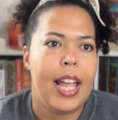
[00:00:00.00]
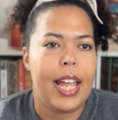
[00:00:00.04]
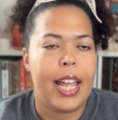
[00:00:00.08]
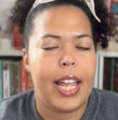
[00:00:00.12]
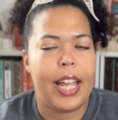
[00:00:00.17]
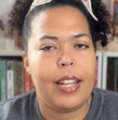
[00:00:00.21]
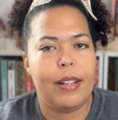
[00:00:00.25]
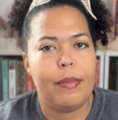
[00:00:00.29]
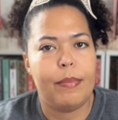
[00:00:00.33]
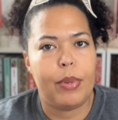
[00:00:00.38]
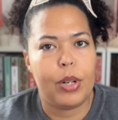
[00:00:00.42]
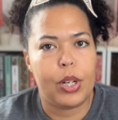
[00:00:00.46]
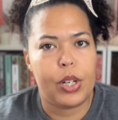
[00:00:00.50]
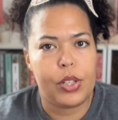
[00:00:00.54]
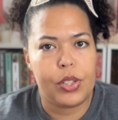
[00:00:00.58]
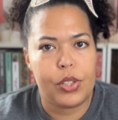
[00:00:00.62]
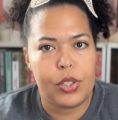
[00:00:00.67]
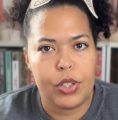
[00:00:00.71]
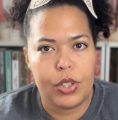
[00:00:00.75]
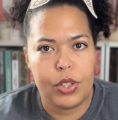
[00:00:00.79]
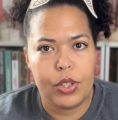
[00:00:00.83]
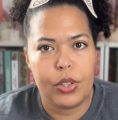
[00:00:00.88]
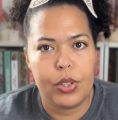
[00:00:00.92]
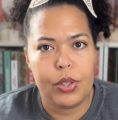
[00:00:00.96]
In book
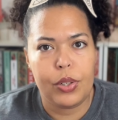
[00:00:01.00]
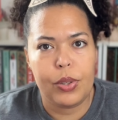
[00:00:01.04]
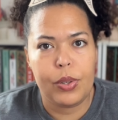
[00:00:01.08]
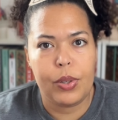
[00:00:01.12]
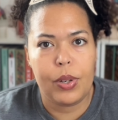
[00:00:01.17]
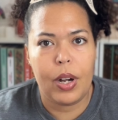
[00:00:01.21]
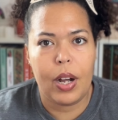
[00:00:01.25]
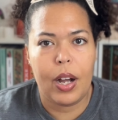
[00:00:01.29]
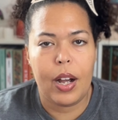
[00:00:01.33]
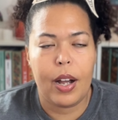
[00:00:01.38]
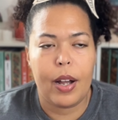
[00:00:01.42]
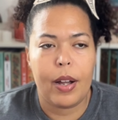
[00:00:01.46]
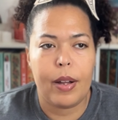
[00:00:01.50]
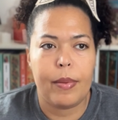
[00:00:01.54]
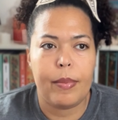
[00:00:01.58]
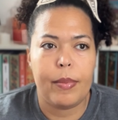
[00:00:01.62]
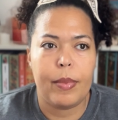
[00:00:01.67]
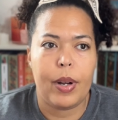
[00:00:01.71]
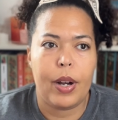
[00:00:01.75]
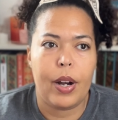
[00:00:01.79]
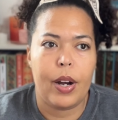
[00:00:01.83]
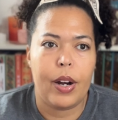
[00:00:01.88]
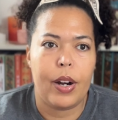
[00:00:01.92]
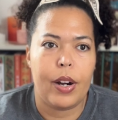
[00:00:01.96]
two,
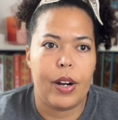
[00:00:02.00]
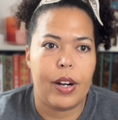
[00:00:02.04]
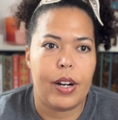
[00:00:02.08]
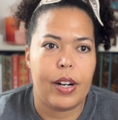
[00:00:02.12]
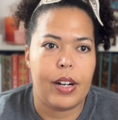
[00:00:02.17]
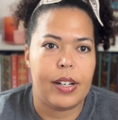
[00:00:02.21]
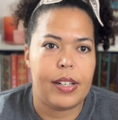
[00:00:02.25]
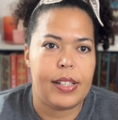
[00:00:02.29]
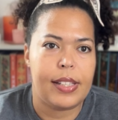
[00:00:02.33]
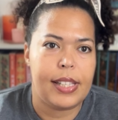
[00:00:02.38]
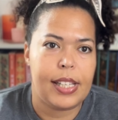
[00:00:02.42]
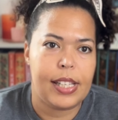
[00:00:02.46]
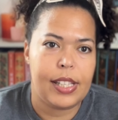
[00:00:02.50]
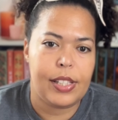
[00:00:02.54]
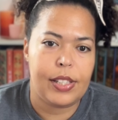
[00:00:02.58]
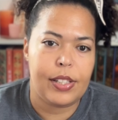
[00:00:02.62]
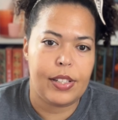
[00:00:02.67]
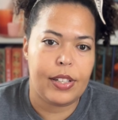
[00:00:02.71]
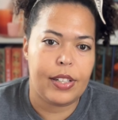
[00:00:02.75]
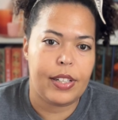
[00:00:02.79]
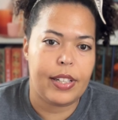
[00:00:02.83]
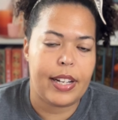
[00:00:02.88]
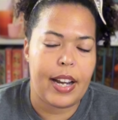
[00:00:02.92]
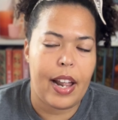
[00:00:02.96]
her
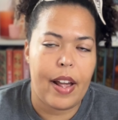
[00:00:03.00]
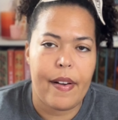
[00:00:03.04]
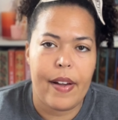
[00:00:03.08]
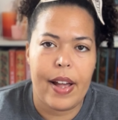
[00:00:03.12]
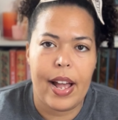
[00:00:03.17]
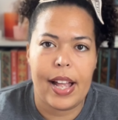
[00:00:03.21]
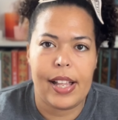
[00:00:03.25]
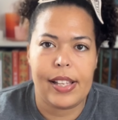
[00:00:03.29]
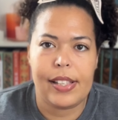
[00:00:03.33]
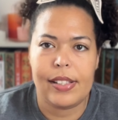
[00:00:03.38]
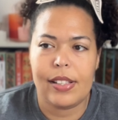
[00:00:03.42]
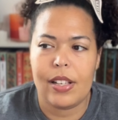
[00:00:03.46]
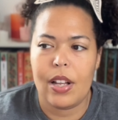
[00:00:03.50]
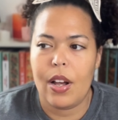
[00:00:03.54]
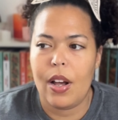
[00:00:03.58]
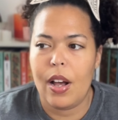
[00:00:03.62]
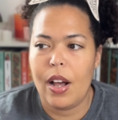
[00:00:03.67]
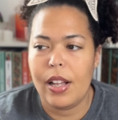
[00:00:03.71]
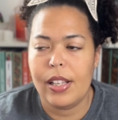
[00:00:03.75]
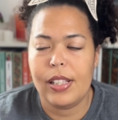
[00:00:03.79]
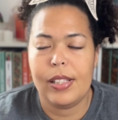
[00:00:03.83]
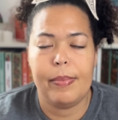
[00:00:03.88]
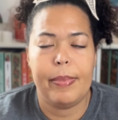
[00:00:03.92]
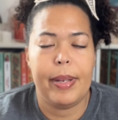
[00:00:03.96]
sister now has a
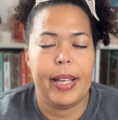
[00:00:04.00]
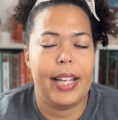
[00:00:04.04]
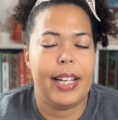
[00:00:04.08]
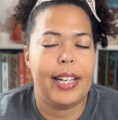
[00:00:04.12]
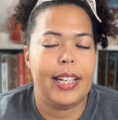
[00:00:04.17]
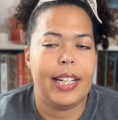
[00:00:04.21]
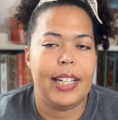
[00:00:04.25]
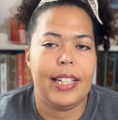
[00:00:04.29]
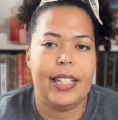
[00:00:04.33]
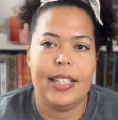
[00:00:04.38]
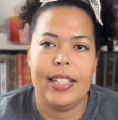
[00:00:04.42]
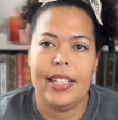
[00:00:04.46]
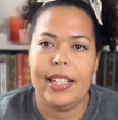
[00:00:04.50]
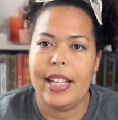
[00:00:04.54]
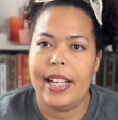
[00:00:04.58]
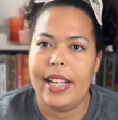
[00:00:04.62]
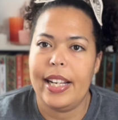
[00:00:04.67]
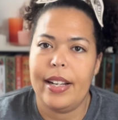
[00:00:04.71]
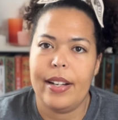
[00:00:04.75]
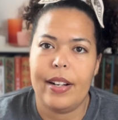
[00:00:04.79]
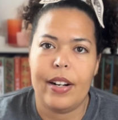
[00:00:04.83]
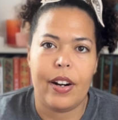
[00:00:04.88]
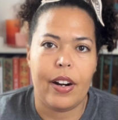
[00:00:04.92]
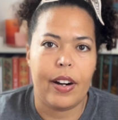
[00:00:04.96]
husband and
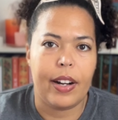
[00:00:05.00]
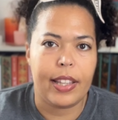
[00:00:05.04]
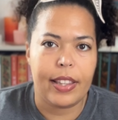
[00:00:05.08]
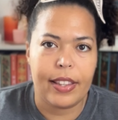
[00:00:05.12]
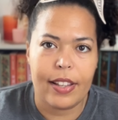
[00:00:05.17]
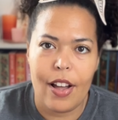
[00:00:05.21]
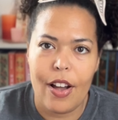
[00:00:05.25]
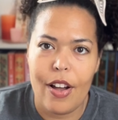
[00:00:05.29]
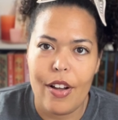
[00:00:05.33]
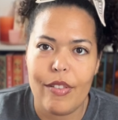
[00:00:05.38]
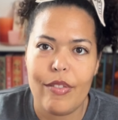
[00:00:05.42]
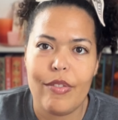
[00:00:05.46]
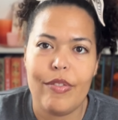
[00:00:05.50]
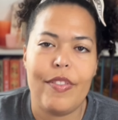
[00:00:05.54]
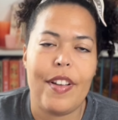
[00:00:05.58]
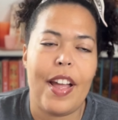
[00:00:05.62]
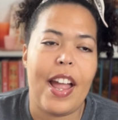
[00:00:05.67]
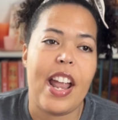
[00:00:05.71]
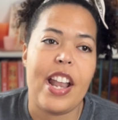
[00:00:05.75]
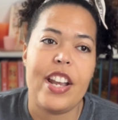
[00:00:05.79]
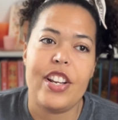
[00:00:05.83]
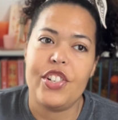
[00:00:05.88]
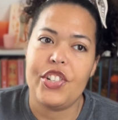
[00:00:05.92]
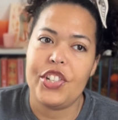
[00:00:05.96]
they are in love
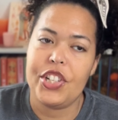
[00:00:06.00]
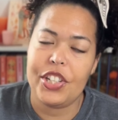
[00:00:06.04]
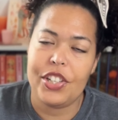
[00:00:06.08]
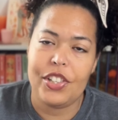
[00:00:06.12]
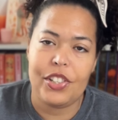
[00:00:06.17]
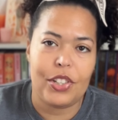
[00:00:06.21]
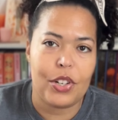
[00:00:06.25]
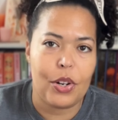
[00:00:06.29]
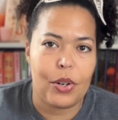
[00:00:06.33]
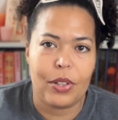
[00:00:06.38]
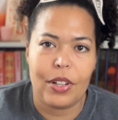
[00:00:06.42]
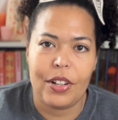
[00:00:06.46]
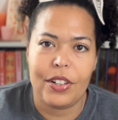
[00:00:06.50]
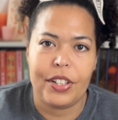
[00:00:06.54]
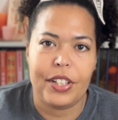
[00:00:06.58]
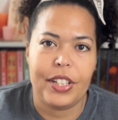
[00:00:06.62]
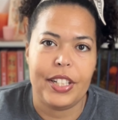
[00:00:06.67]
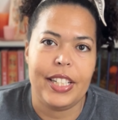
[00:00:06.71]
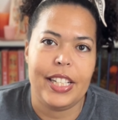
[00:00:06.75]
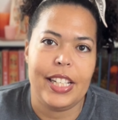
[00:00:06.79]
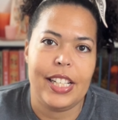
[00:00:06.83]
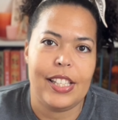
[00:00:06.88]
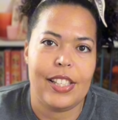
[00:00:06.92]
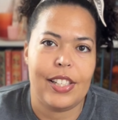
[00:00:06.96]
and she no longer
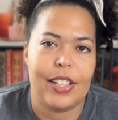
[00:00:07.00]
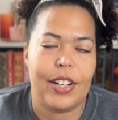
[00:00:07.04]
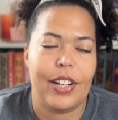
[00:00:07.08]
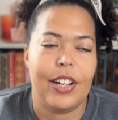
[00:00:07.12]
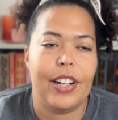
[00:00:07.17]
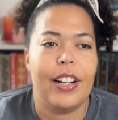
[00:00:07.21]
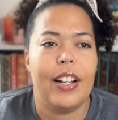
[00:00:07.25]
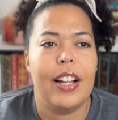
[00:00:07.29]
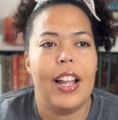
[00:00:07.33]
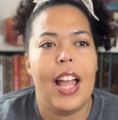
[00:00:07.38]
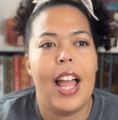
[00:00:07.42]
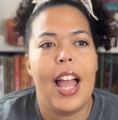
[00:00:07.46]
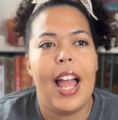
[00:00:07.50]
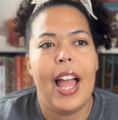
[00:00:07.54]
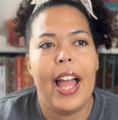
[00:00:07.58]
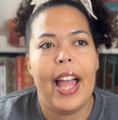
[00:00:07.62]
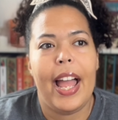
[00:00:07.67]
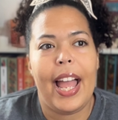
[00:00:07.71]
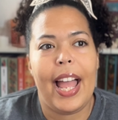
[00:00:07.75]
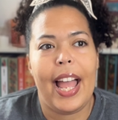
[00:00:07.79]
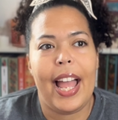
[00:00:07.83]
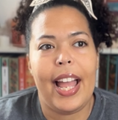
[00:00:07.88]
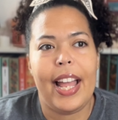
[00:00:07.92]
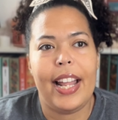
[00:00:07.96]
needs her.
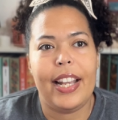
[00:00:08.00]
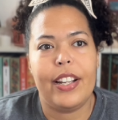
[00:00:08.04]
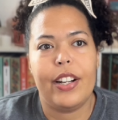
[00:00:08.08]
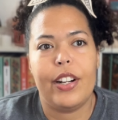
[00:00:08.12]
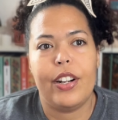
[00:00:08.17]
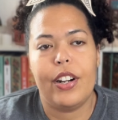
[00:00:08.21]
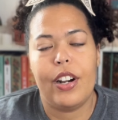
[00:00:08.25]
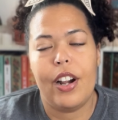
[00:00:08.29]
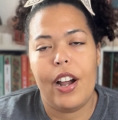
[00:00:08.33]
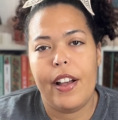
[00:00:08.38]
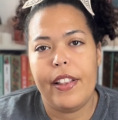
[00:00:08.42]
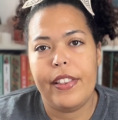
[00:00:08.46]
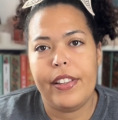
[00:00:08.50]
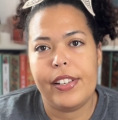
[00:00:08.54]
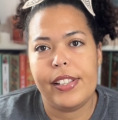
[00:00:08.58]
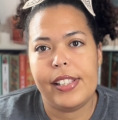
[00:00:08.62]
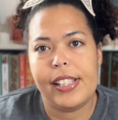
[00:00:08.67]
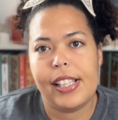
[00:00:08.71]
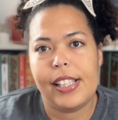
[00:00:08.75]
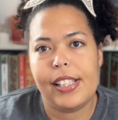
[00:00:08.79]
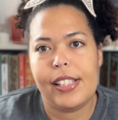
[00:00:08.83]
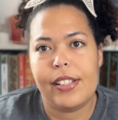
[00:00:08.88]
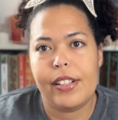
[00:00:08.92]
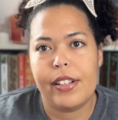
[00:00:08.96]
And her other
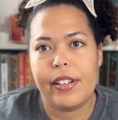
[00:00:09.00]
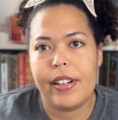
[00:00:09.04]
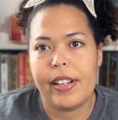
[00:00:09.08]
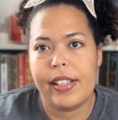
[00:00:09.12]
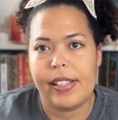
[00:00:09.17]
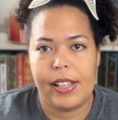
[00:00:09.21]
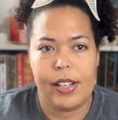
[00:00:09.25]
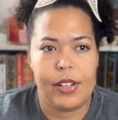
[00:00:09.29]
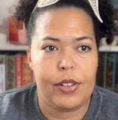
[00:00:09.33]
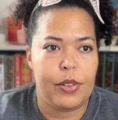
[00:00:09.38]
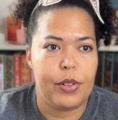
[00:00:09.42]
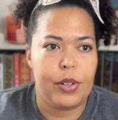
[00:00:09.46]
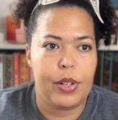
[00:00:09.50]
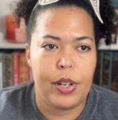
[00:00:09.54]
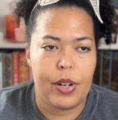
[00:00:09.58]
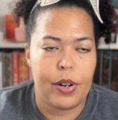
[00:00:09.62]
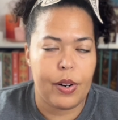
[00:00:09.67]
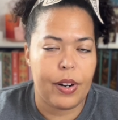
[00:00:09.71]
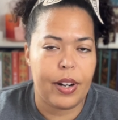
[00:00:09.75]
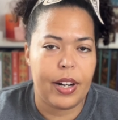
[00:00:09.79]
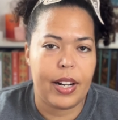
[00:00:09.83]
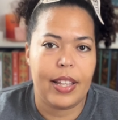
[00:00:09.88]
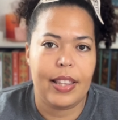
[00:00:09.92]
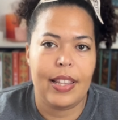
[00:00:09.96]
sister is in New
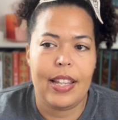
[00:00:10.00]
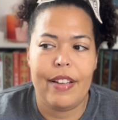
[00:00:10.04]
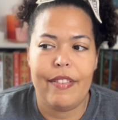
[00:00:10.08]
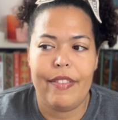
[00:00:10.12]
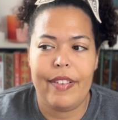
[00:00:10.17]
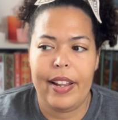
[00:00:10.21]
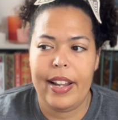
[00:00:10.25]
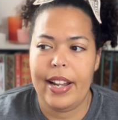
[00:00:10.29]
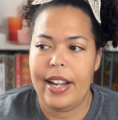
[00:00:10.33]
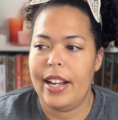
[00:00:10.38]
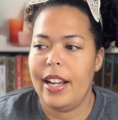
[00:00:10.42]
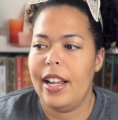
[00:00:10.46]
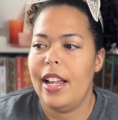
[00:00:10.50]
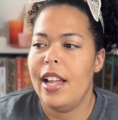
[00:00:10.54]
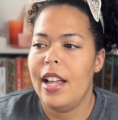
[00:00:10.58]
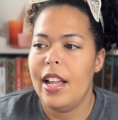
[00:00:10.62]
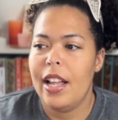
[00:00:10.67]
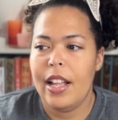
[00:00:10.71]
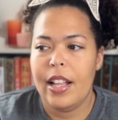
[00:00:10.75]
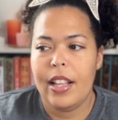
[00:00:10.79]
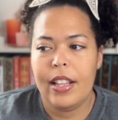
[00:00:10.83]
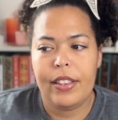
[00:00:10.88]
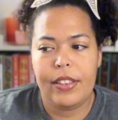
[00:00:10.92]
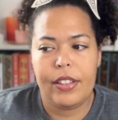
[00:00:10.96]
York living
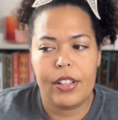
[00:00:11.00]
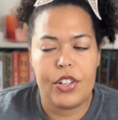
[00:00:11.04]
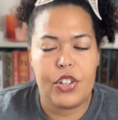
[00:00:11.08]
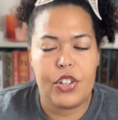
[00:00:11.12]
the